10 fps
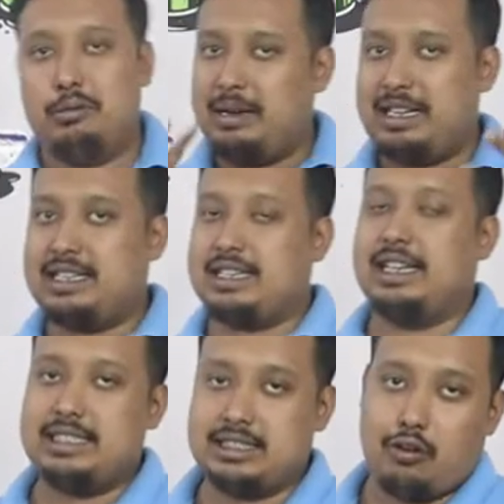but
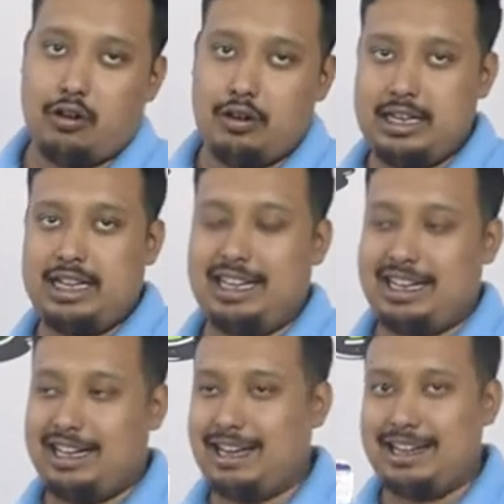it's only
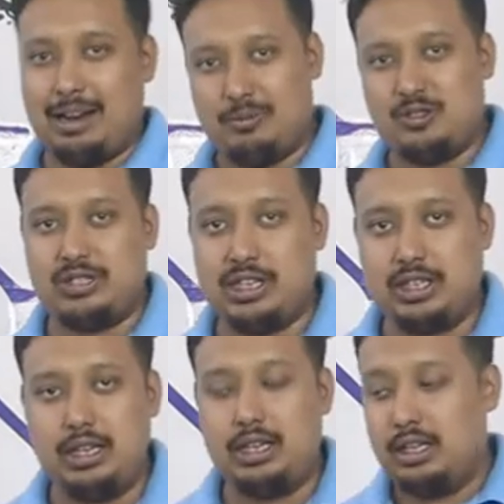a
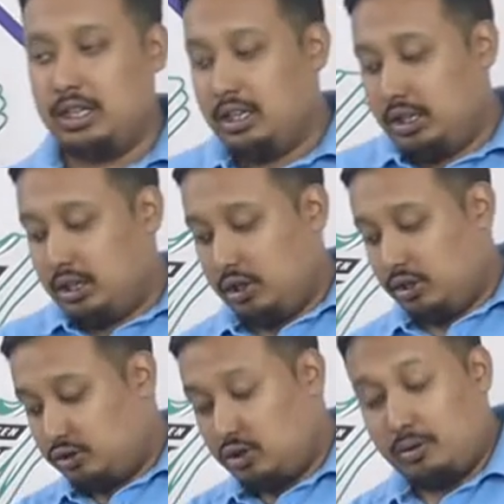demonstration.
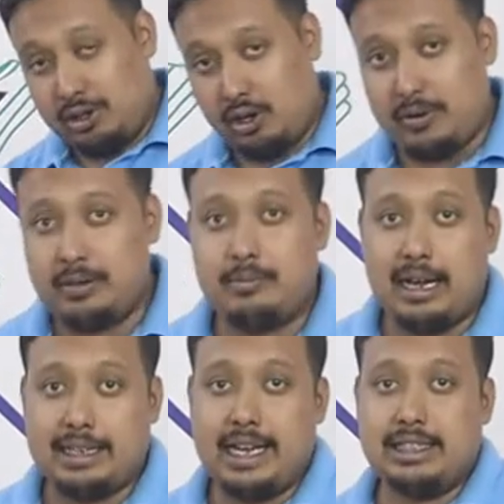So we're not doing
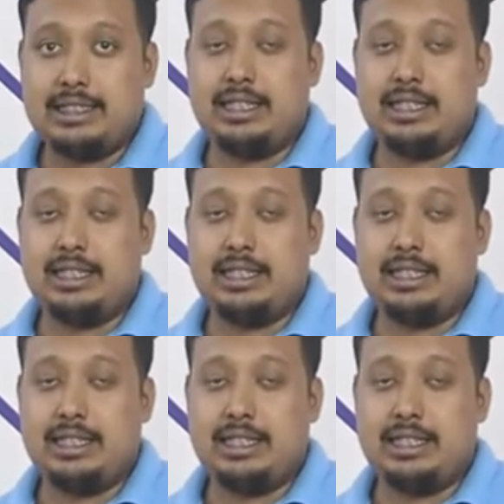markings